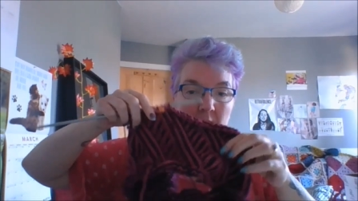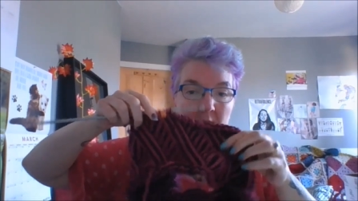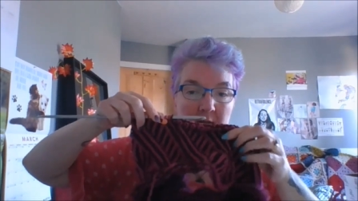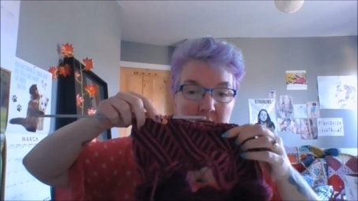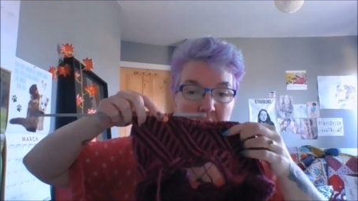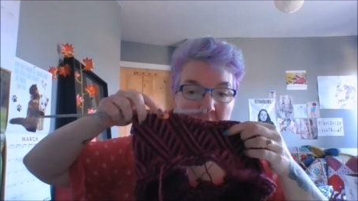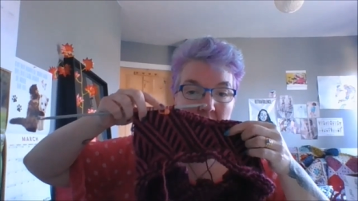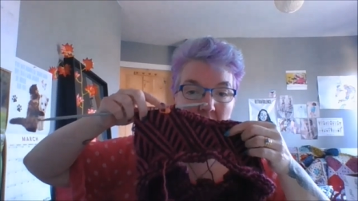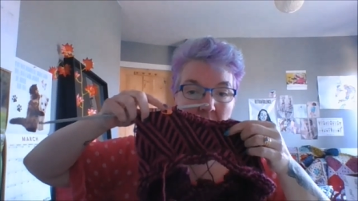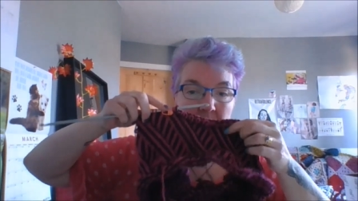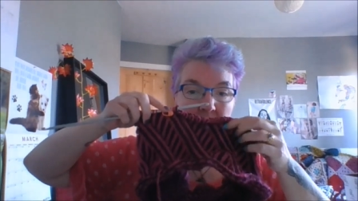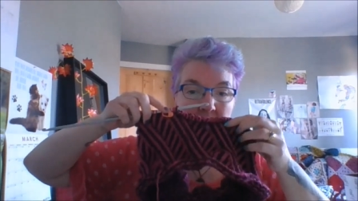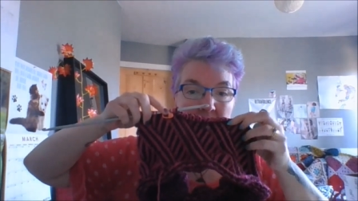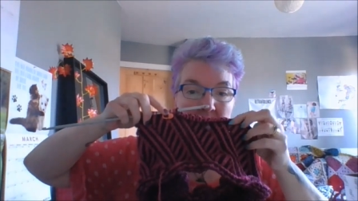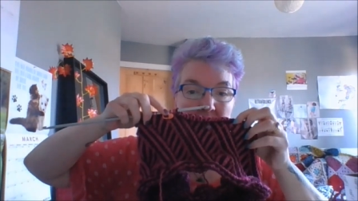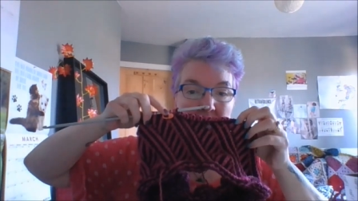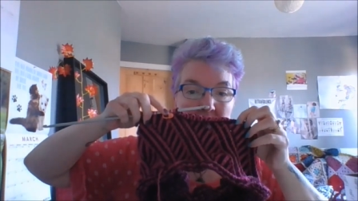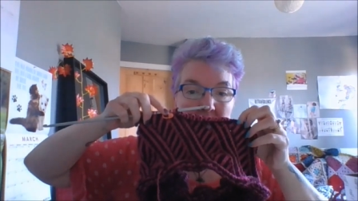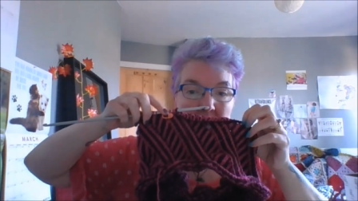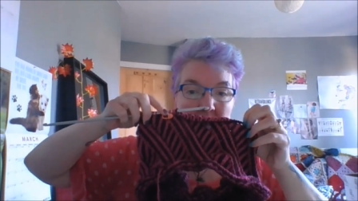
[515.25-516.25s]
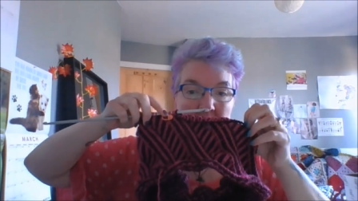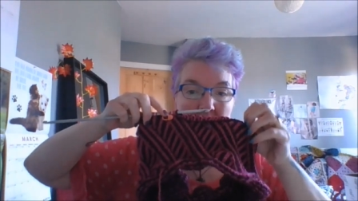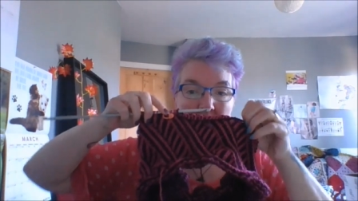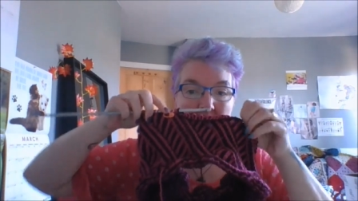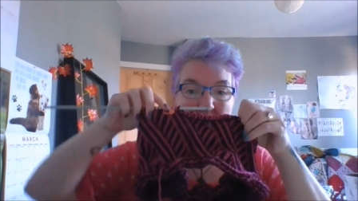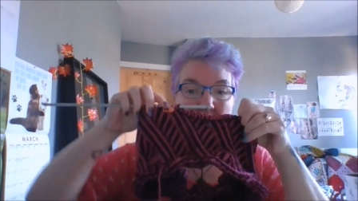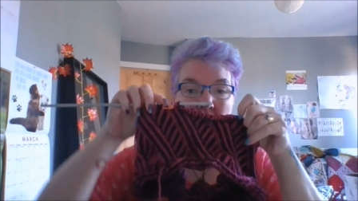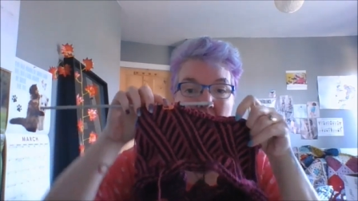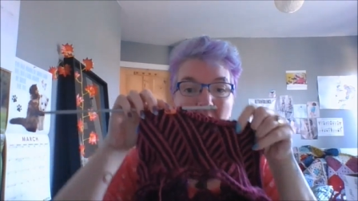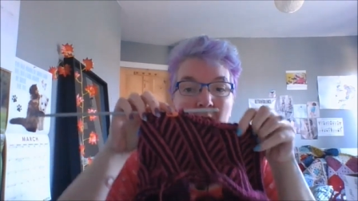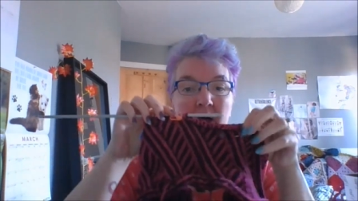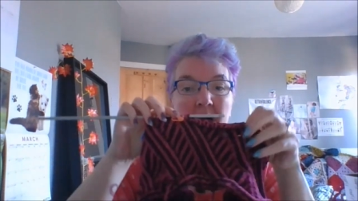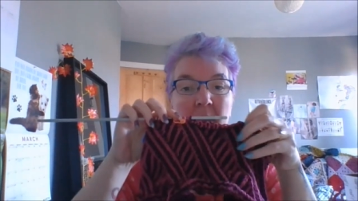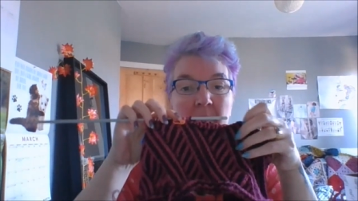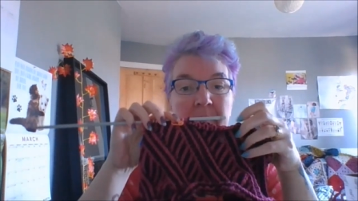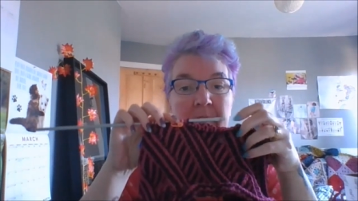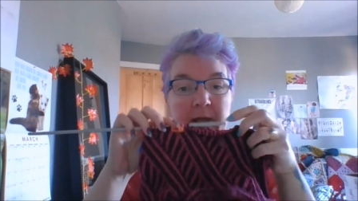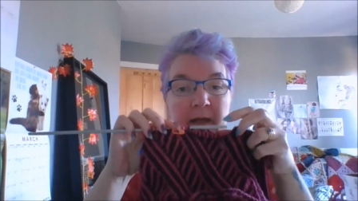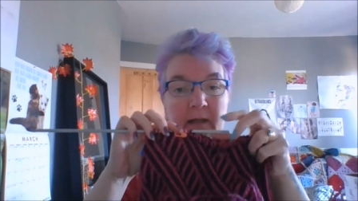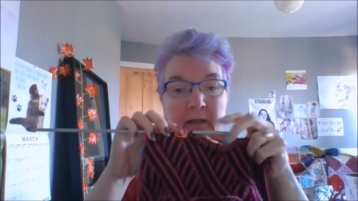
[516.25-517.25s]
So,
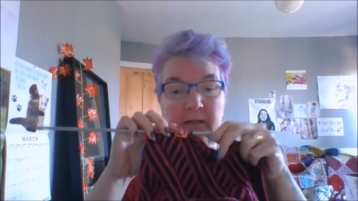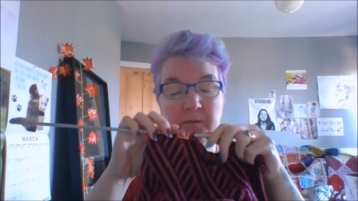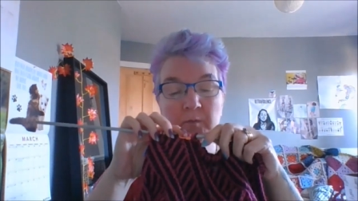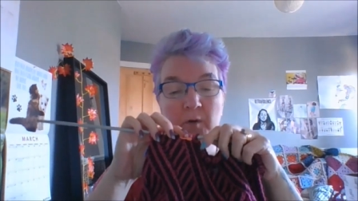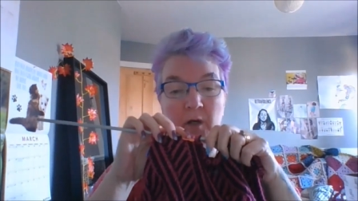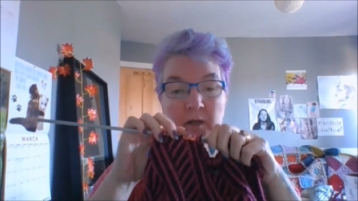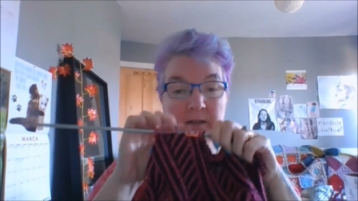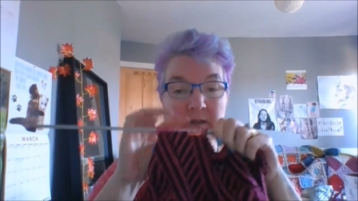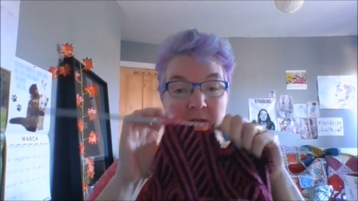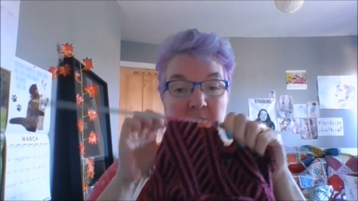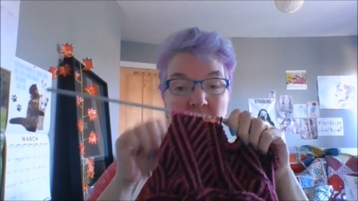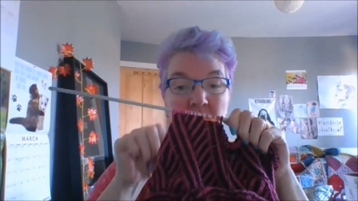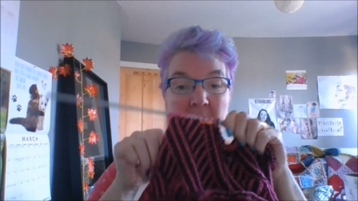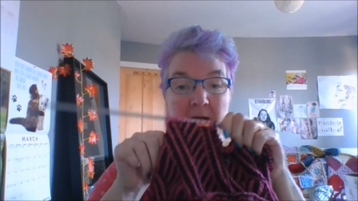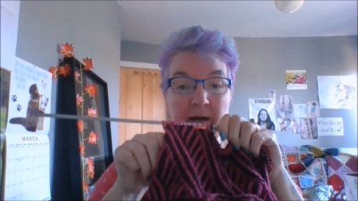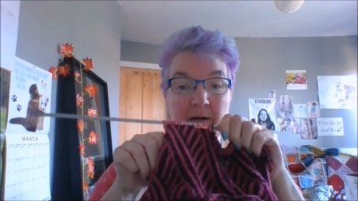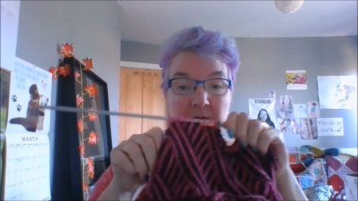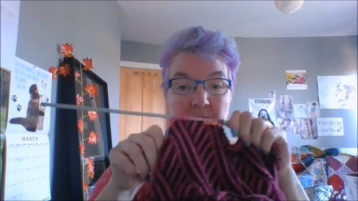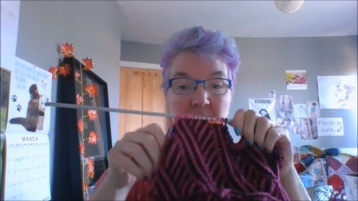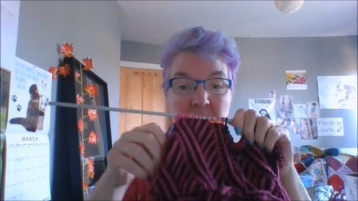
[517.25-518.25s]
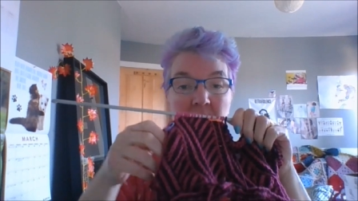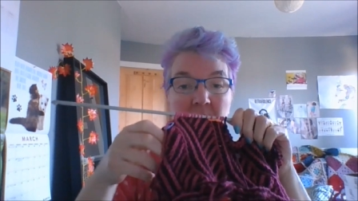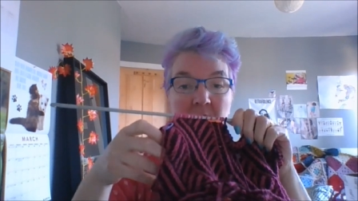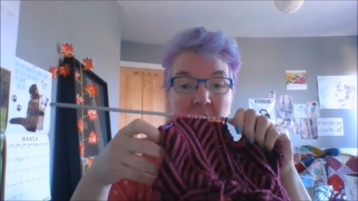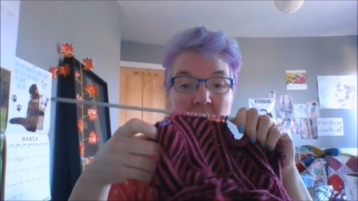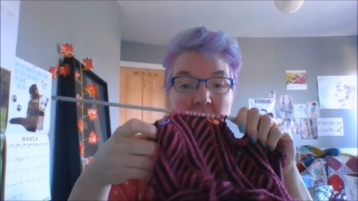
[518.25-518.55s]
um, it's worked in the round,